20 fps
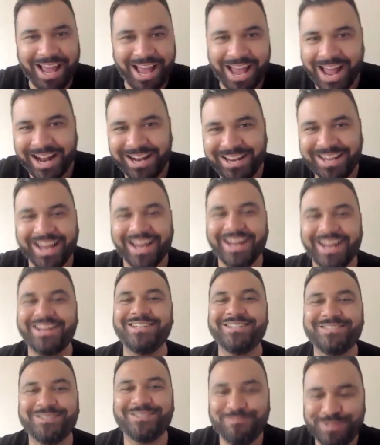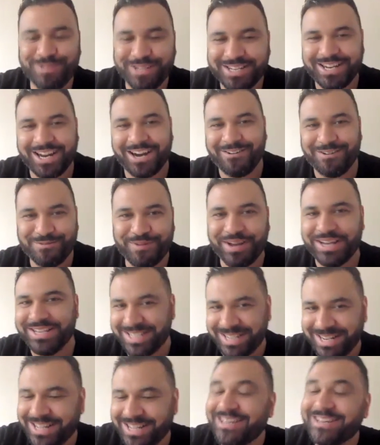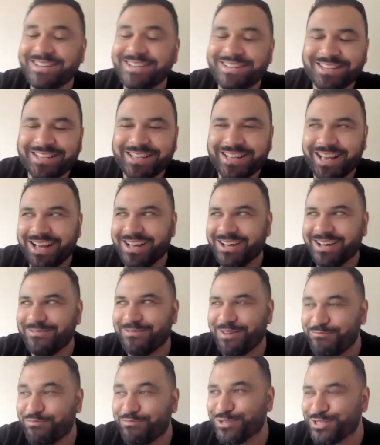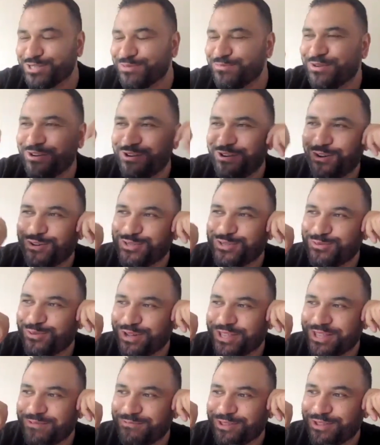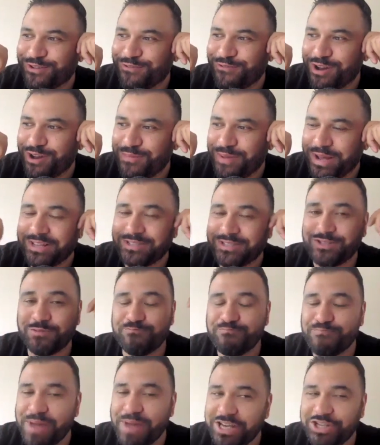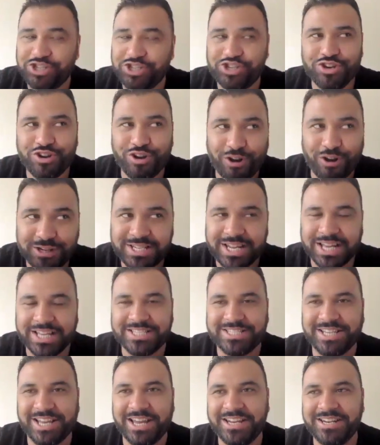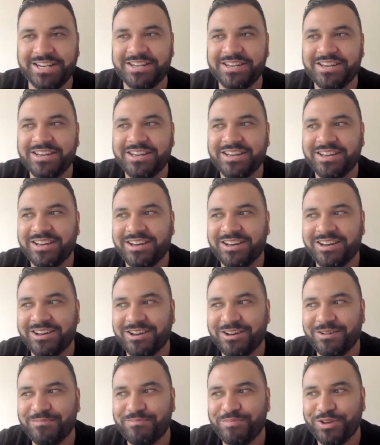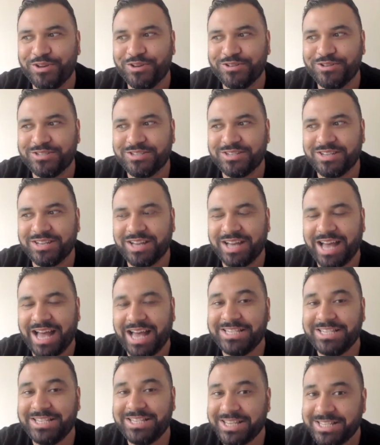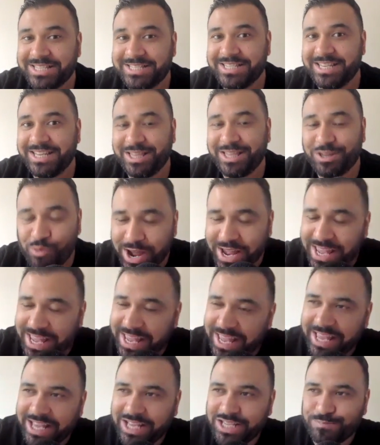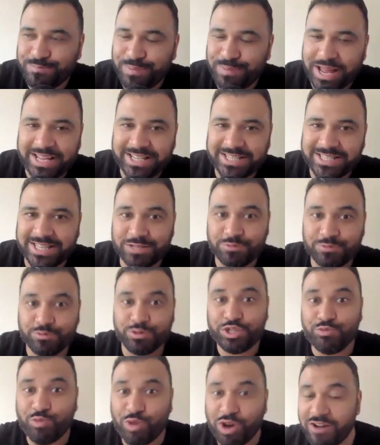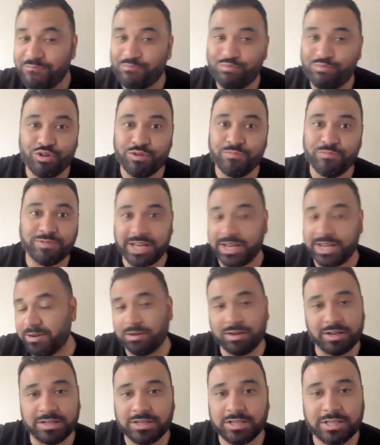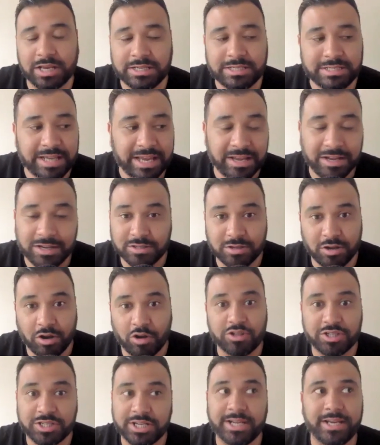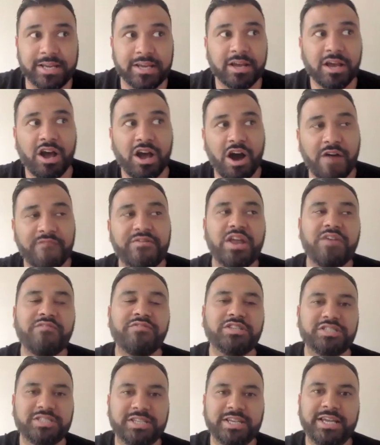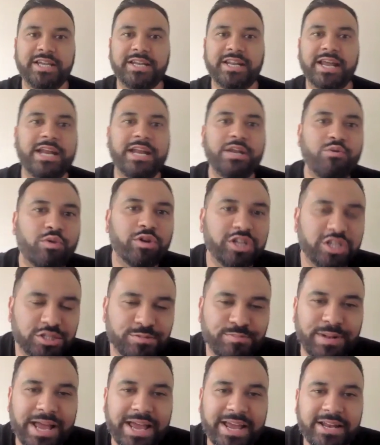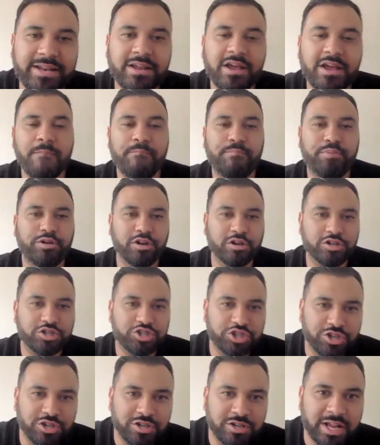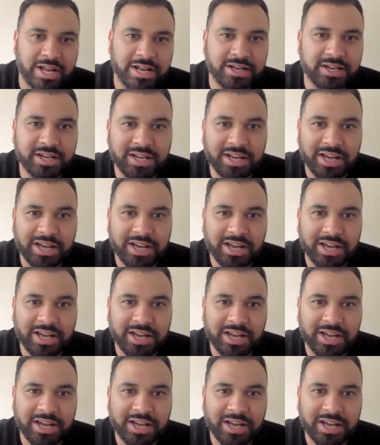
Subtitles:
any Tom, Dick, and Harry. Basically, I brought someone who knows what they're on about. So, make sure you contact Zane, because, as you can see, the way he explains things, which is why I've brought him Zane, because honestly, I've never seen anyone explain production and